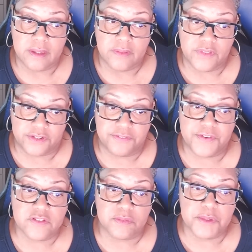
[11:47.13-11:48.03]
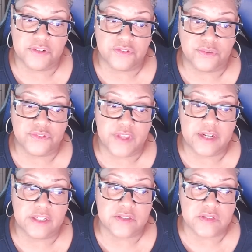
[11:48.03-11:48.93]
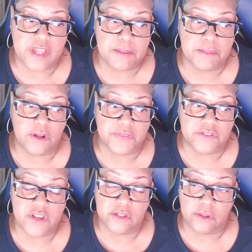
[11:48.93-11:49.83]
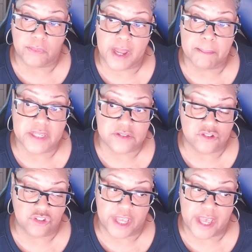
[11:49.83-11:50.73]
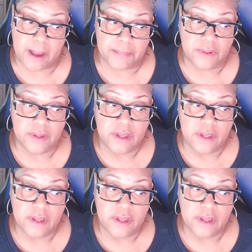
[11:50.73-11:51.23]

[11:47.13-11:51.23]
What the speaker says: The defense minister said in a statement on the Telegram messaging app,